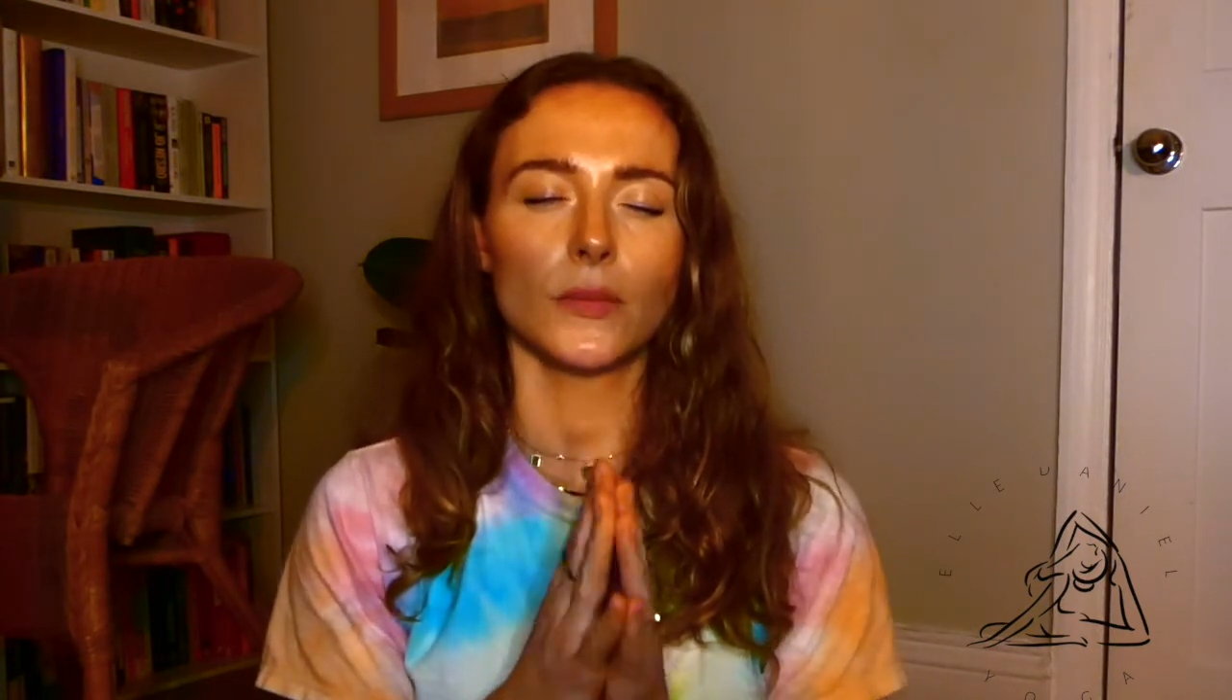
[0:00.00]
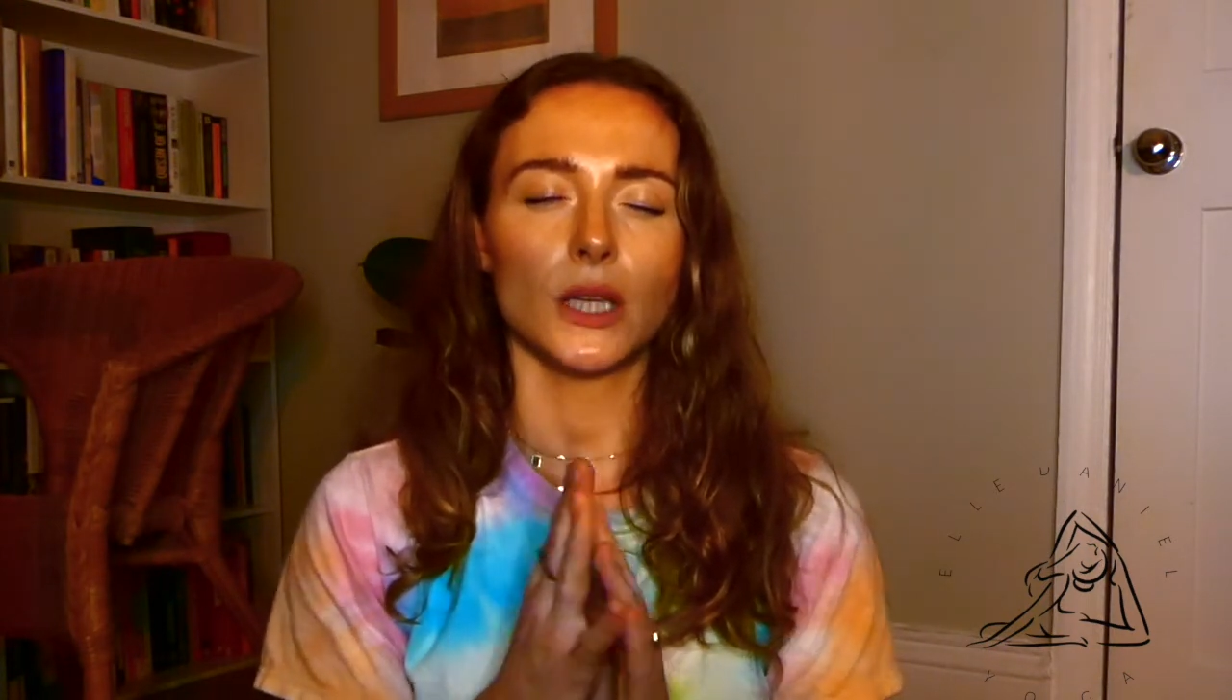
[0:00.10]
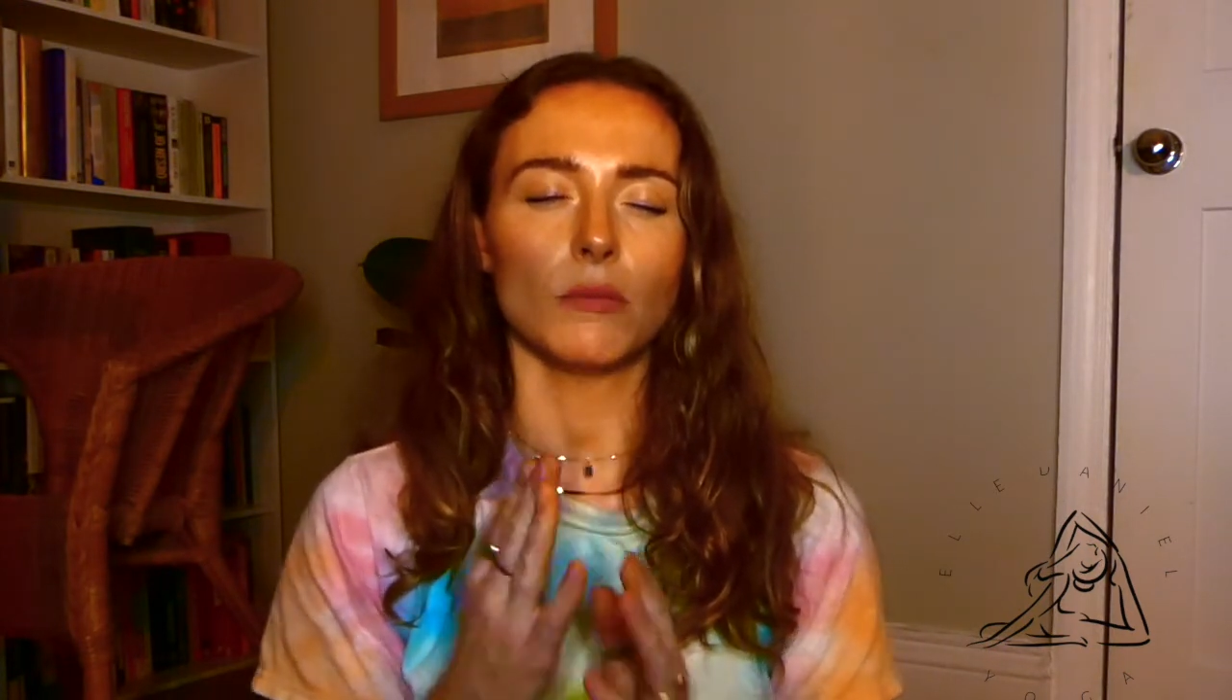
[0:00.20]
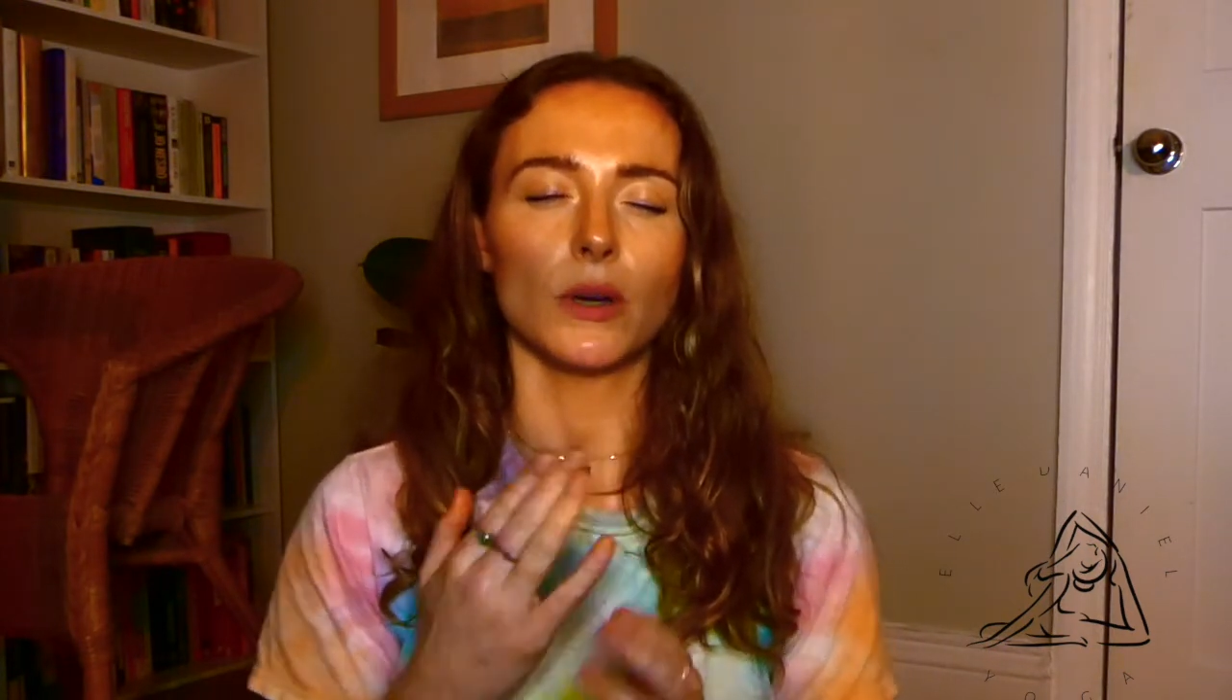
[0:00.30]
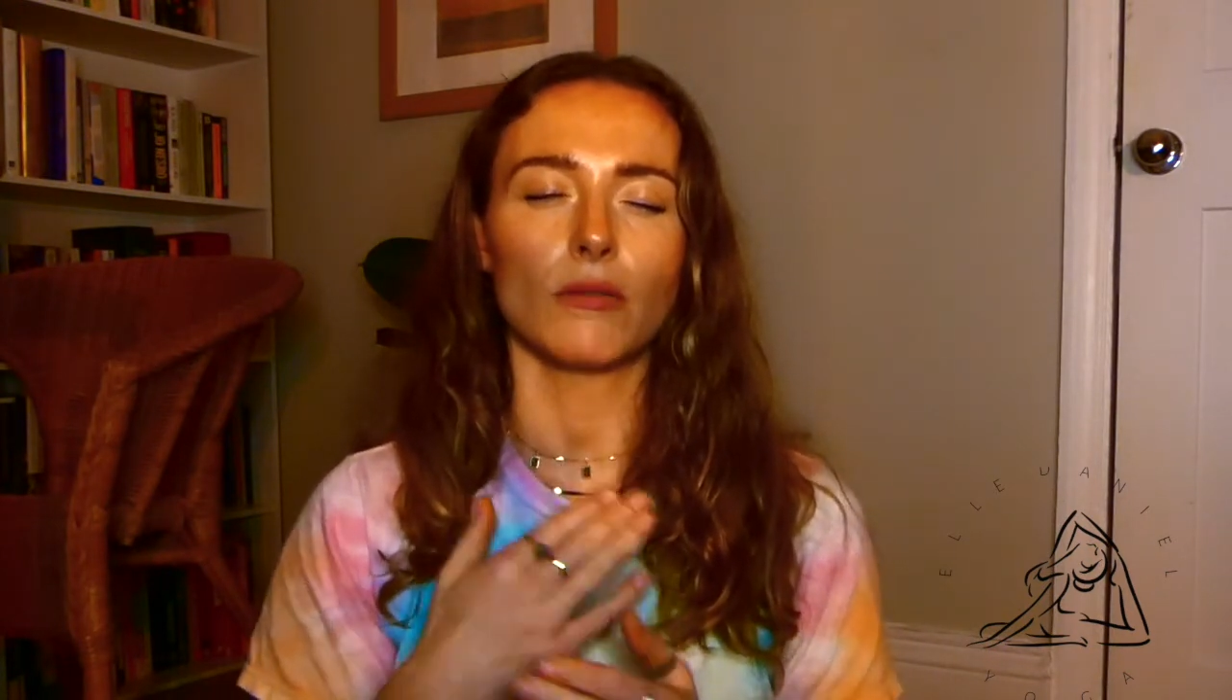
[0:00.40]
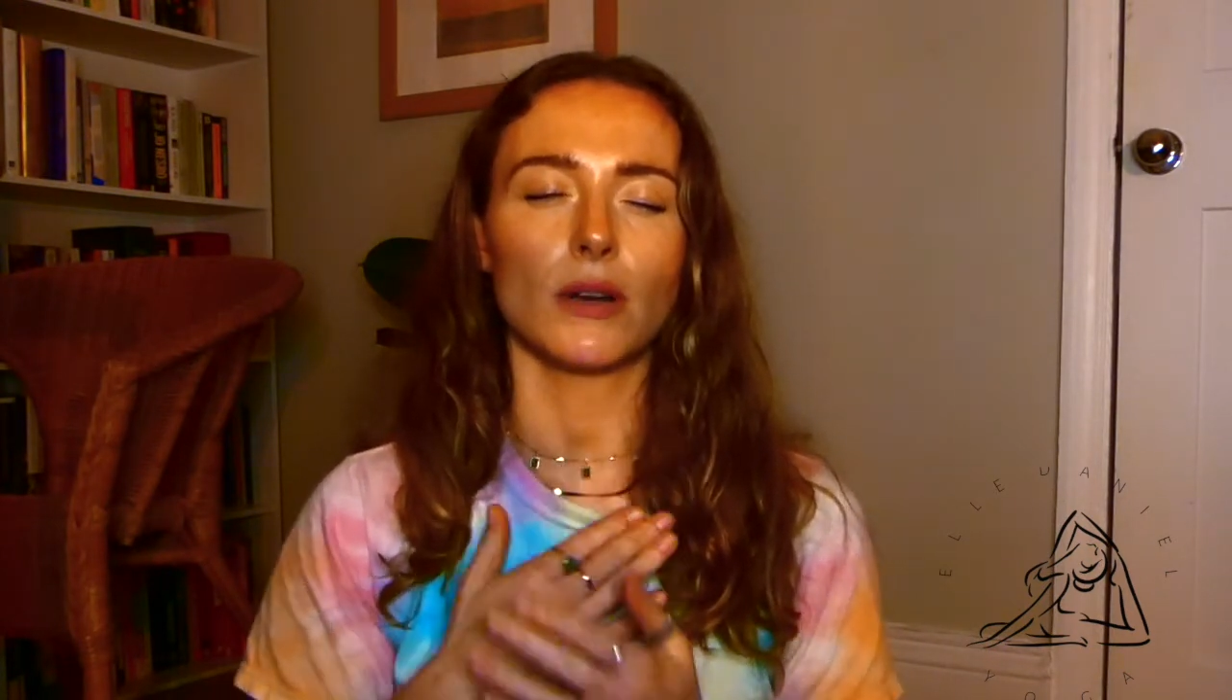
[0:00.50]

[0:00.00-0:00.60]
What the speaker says: You might